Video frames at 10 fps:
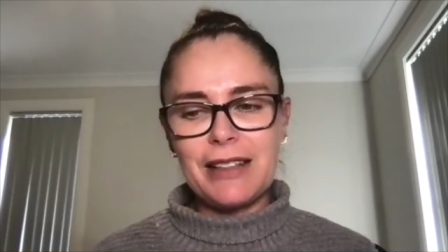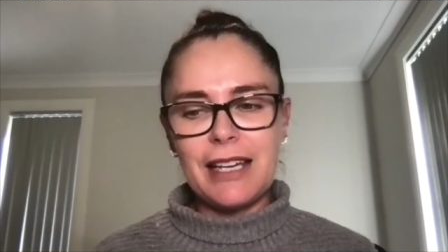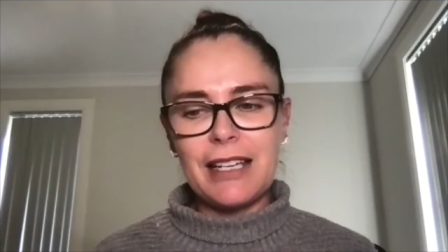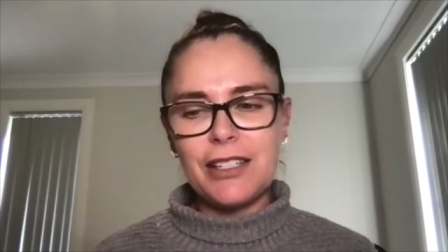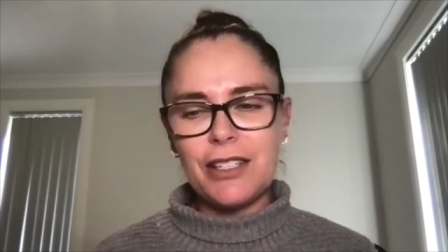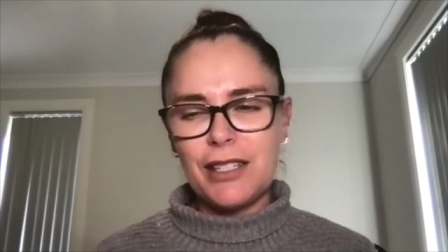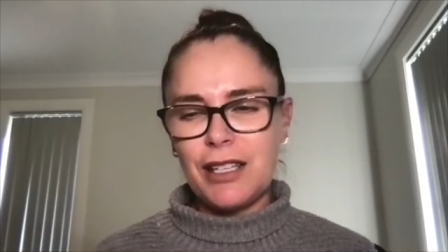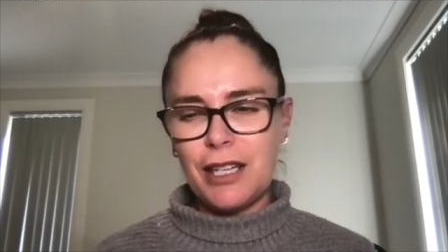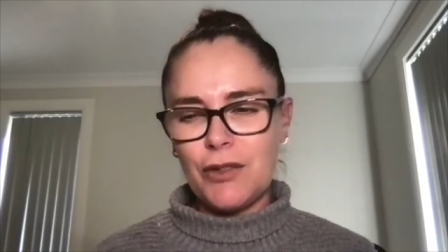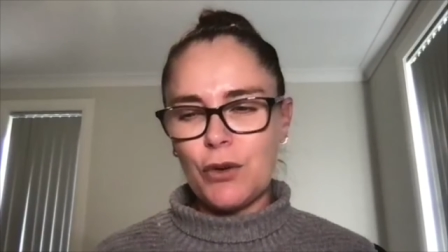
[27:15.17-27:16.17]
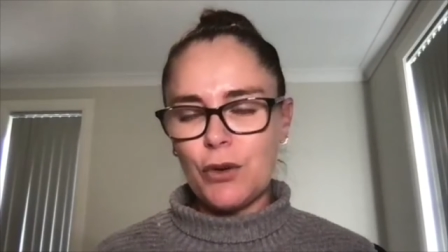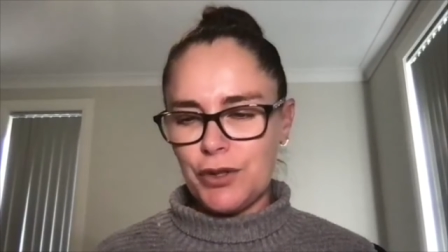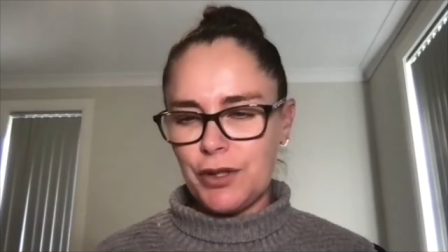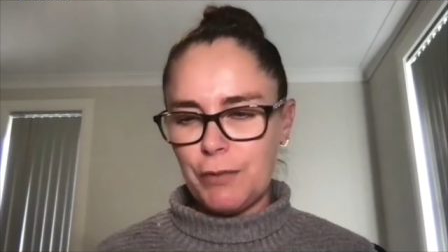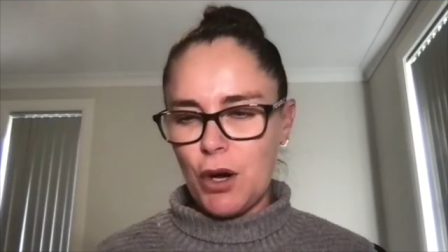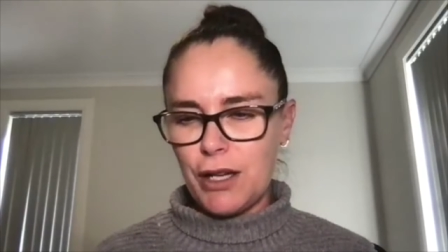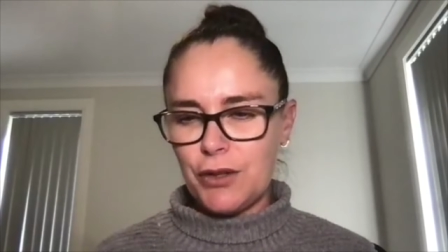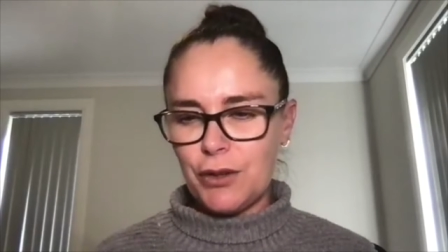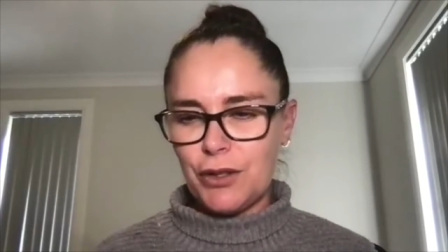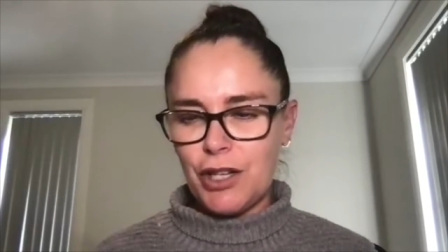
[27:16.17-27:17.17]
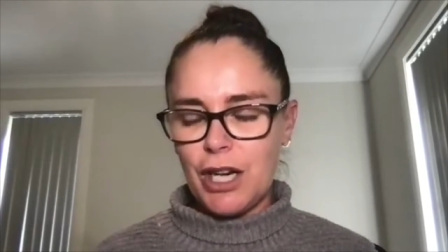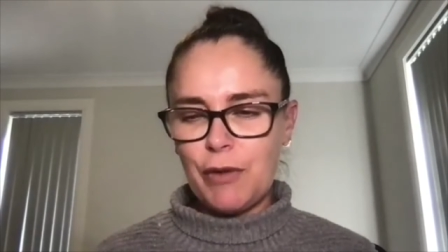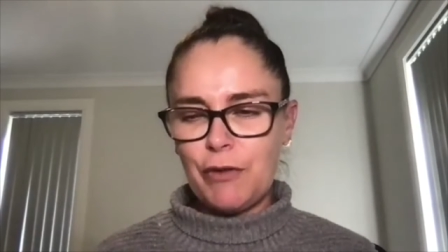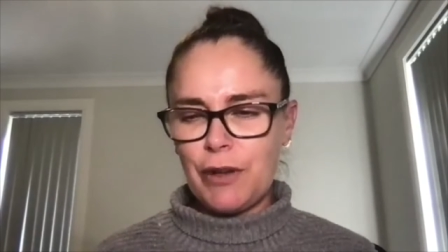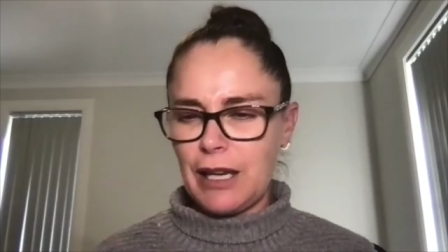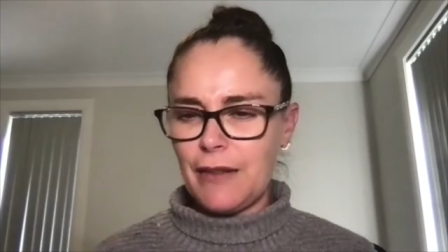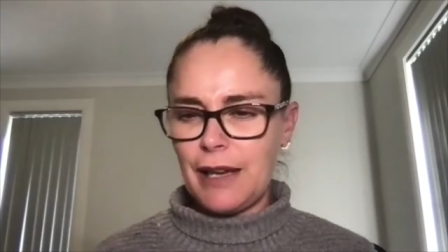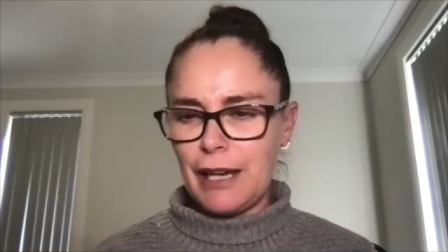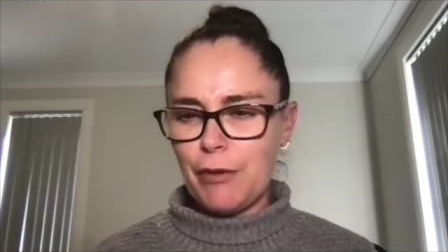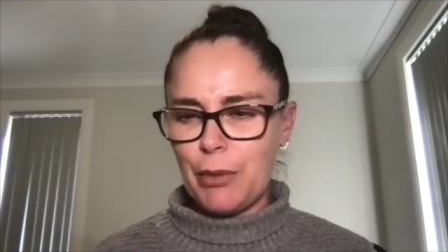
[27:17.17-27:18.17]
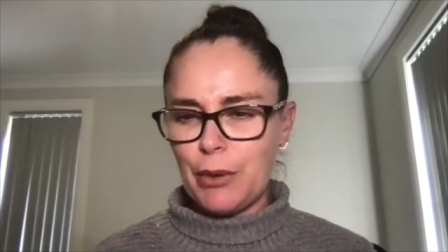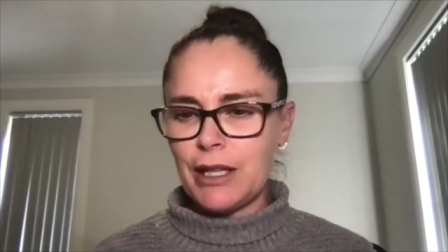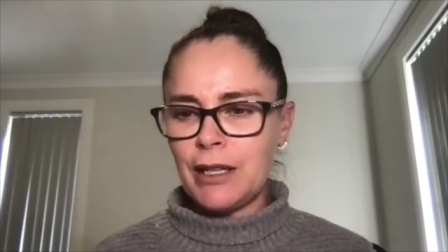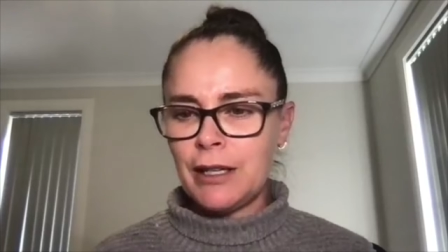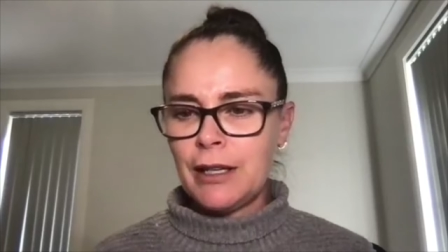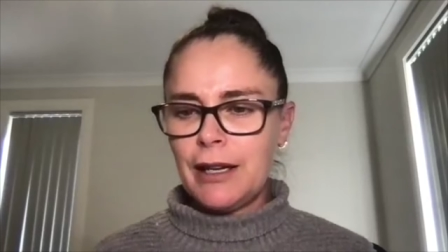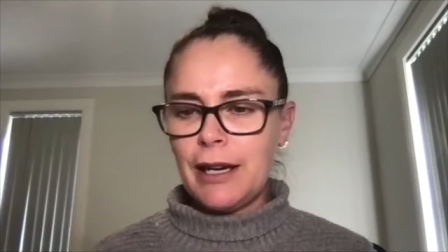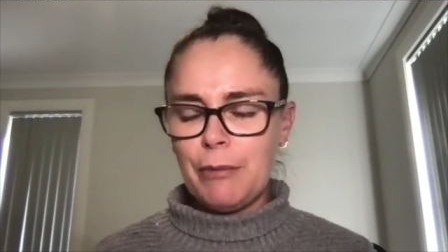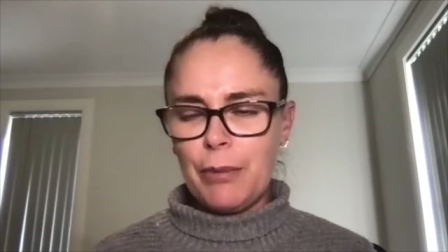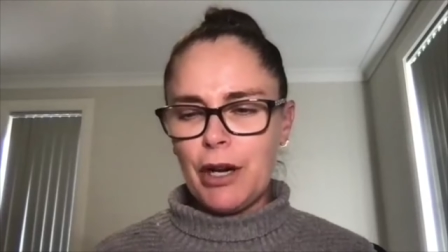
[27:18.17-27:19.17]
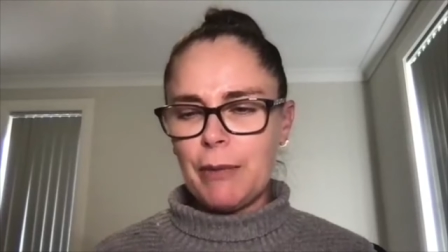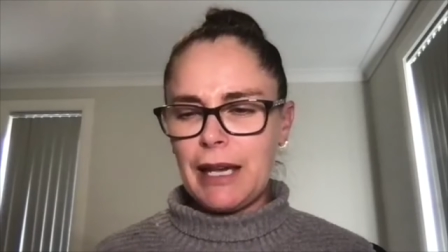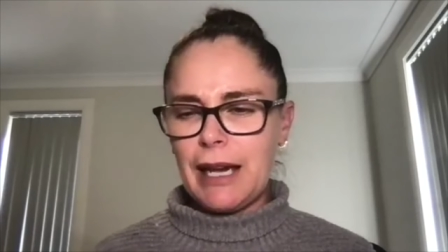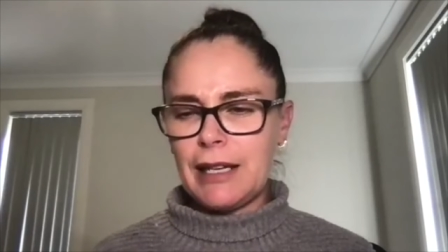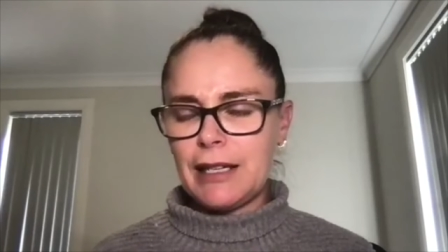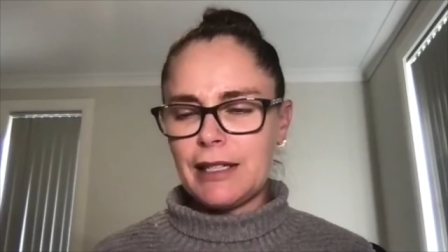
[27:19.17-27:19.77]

They can just think of the horse's mind all the time and forget they have a body and biomechanics